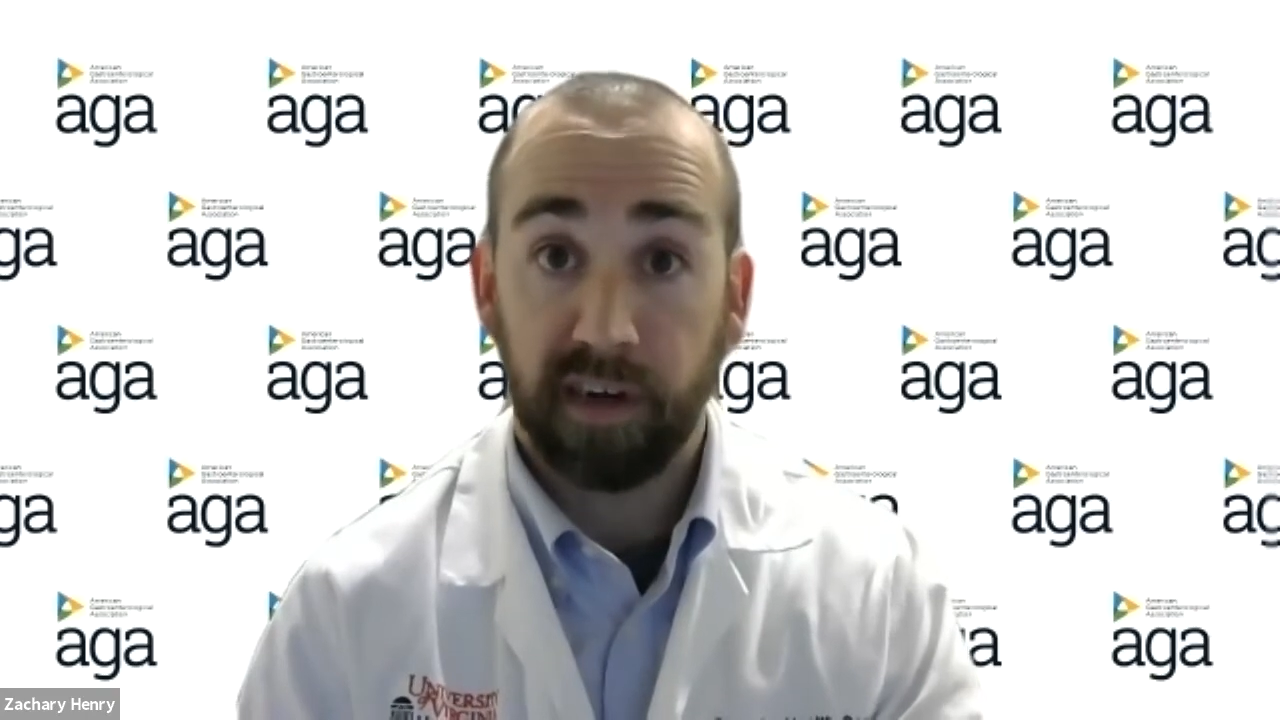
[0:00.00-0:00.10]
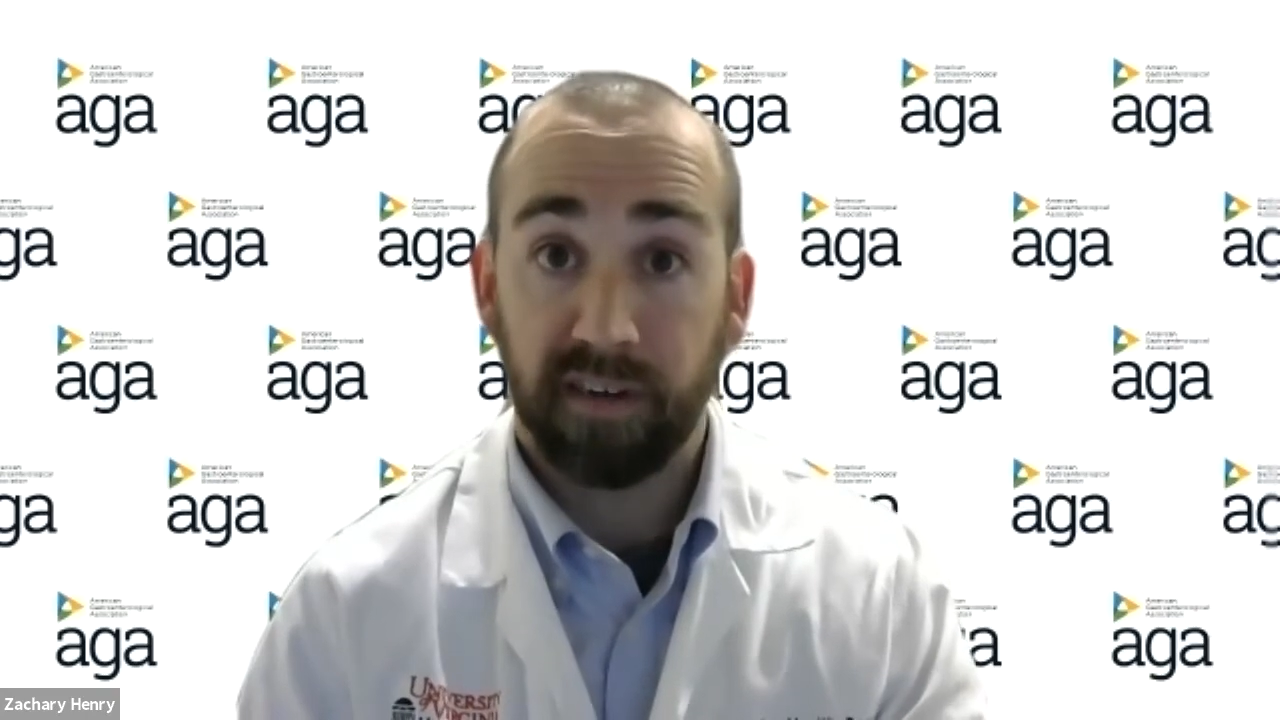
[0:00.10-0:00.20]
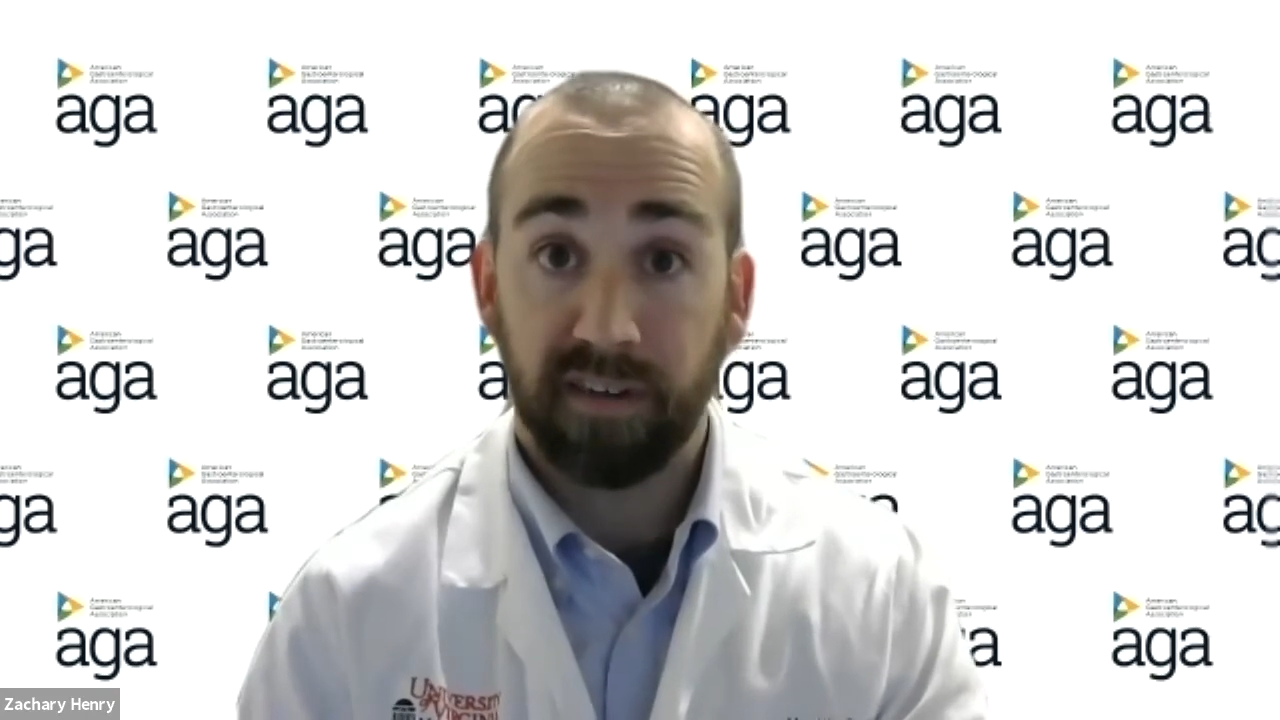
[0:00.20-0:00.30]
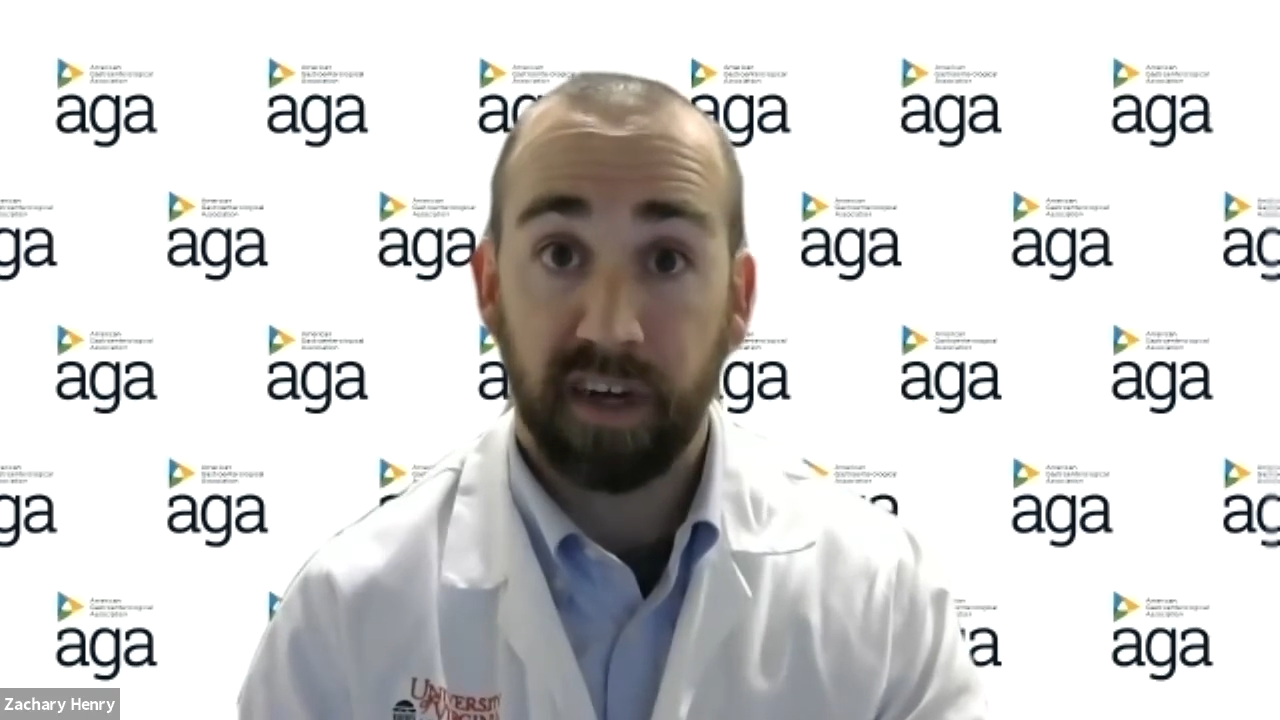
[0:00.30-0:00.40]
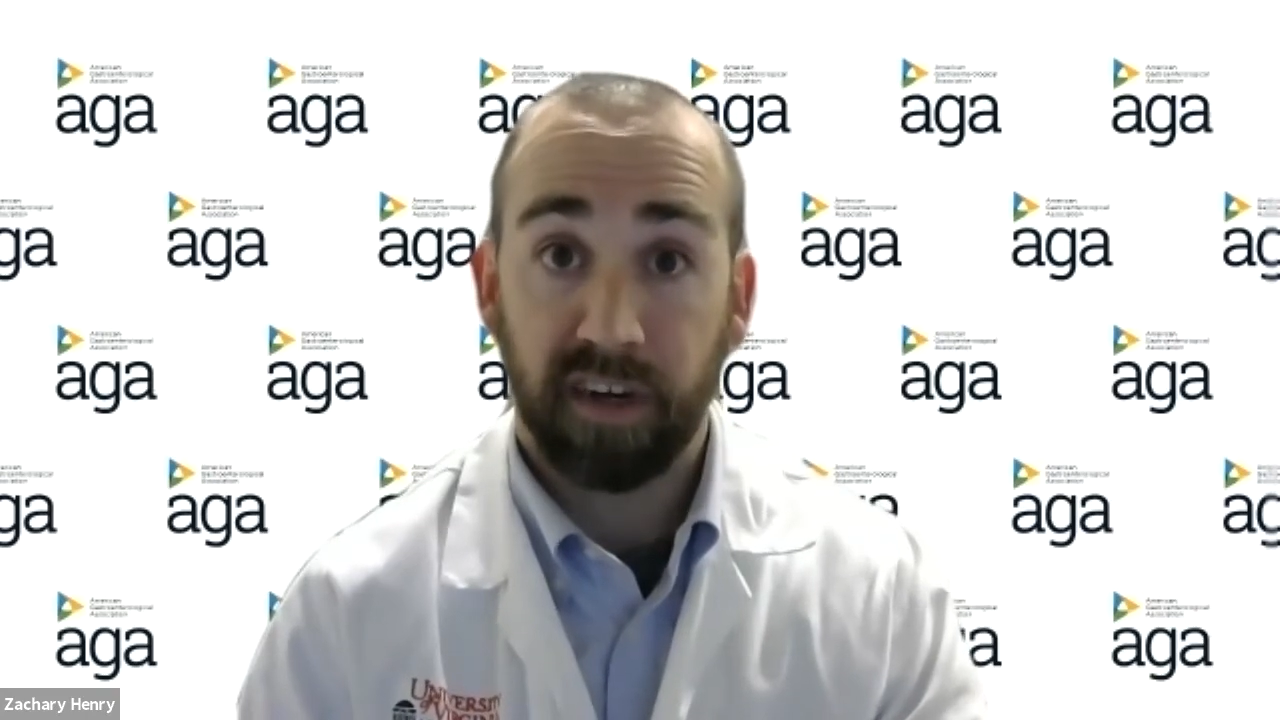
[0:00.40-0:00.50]

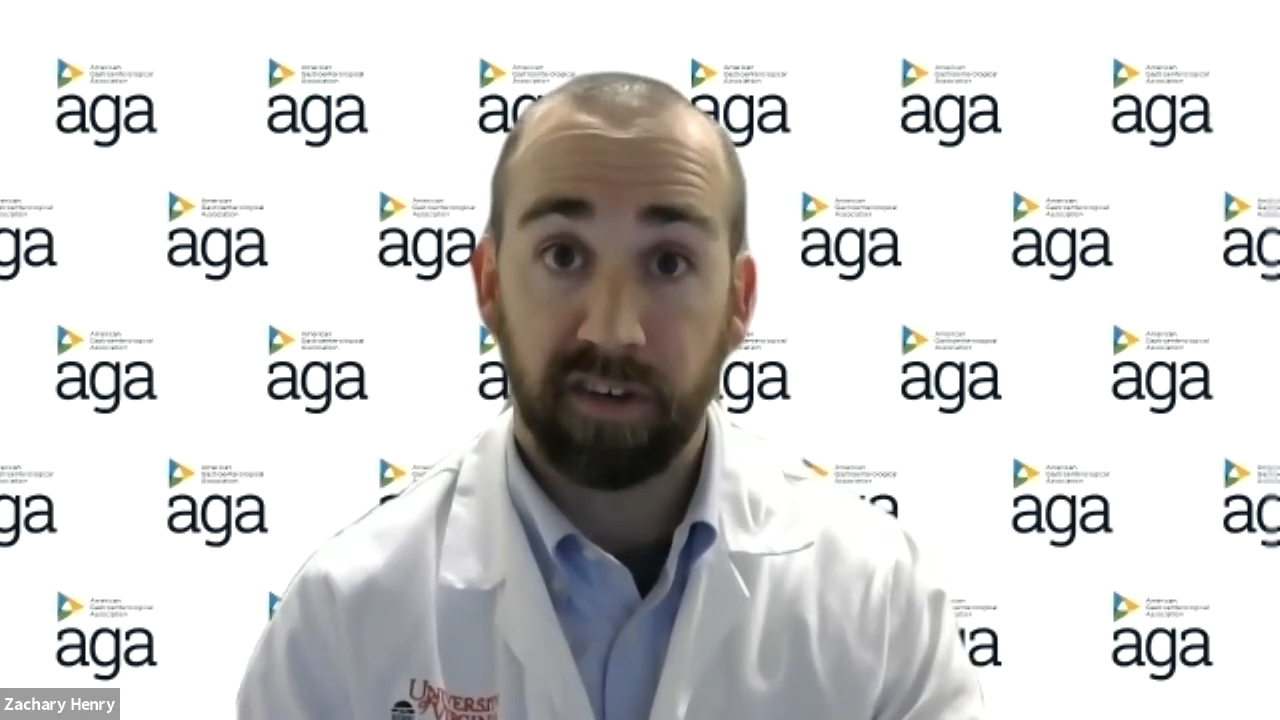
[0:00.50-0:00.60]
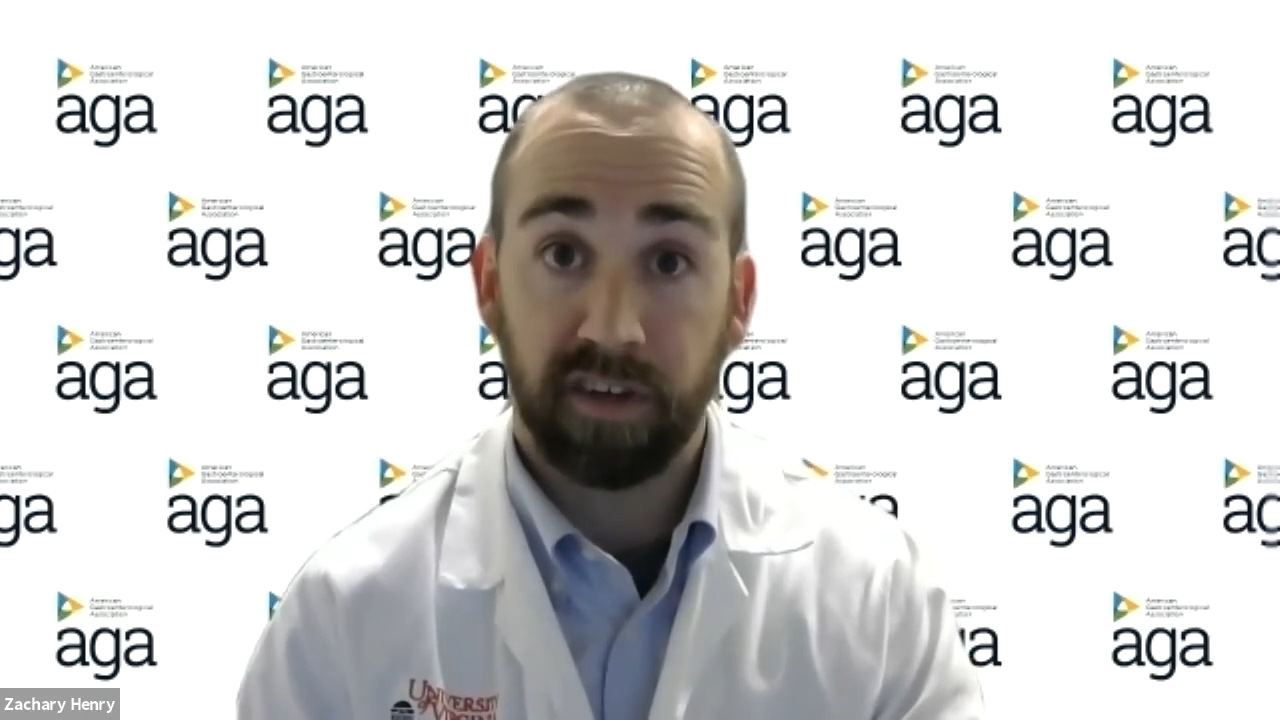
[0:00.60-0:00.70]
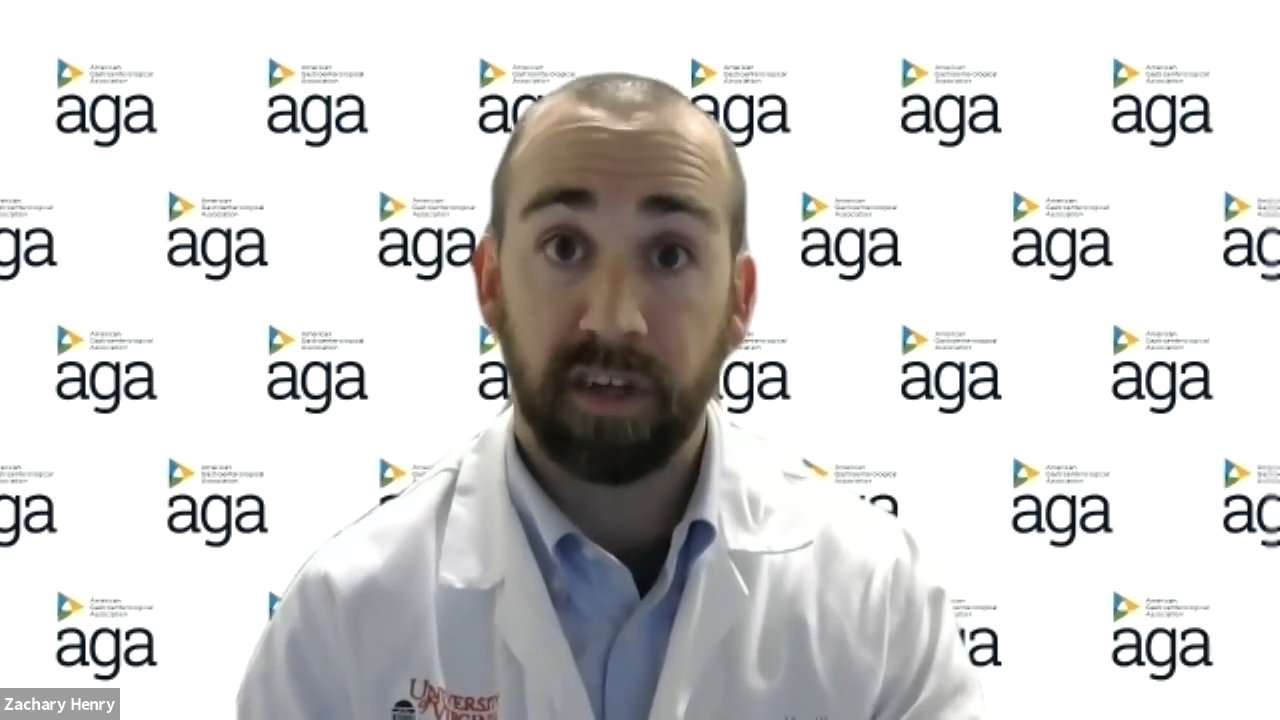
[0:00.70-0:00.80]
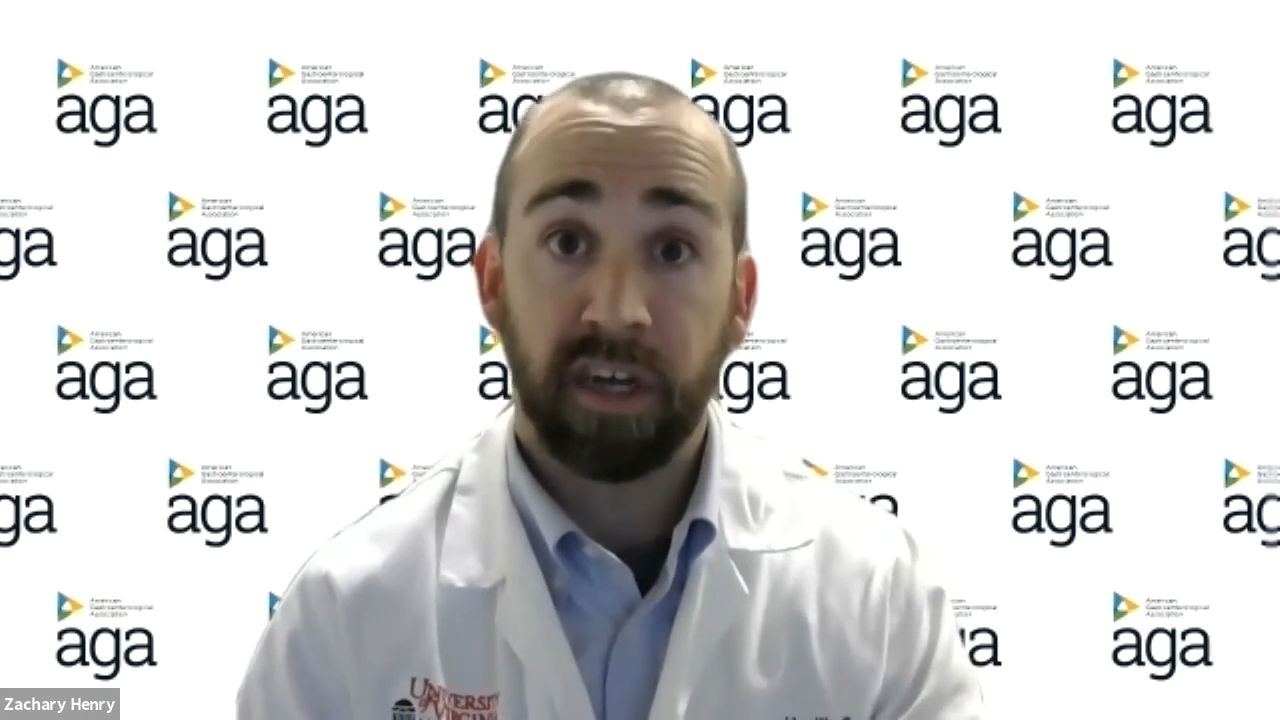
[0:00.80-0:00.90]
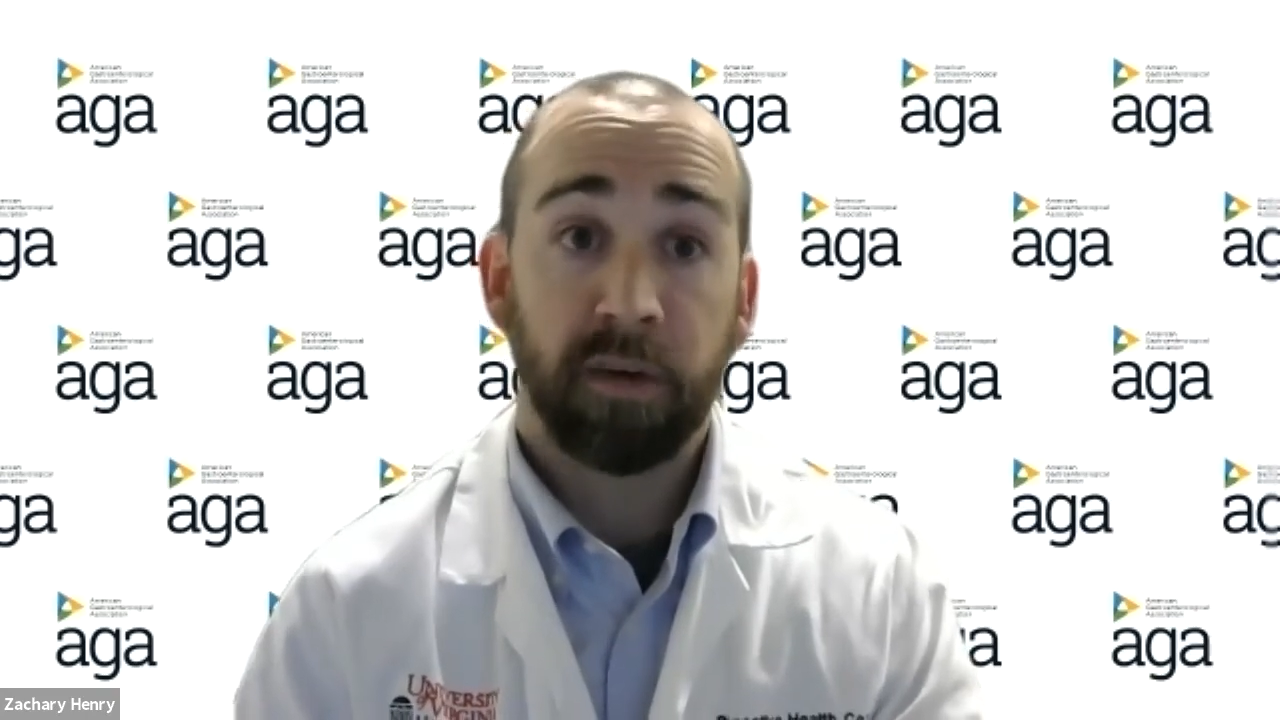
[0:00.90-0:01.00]

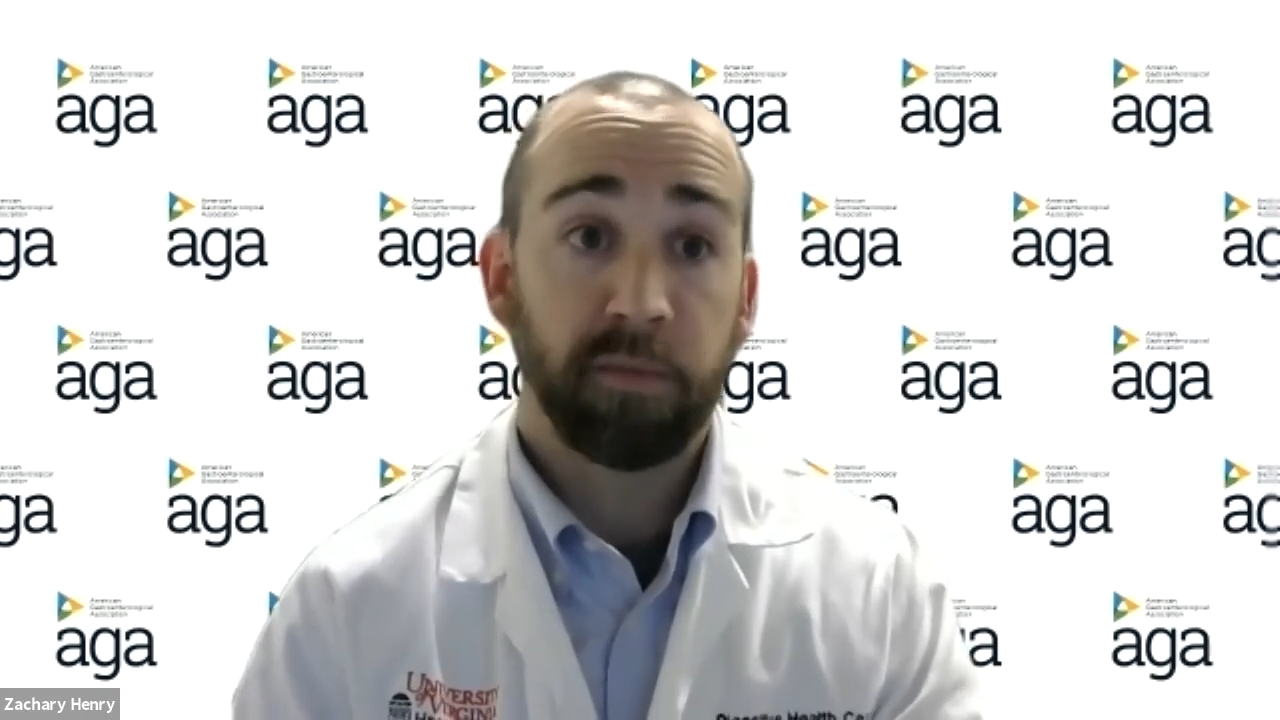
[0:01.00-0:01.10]
discussion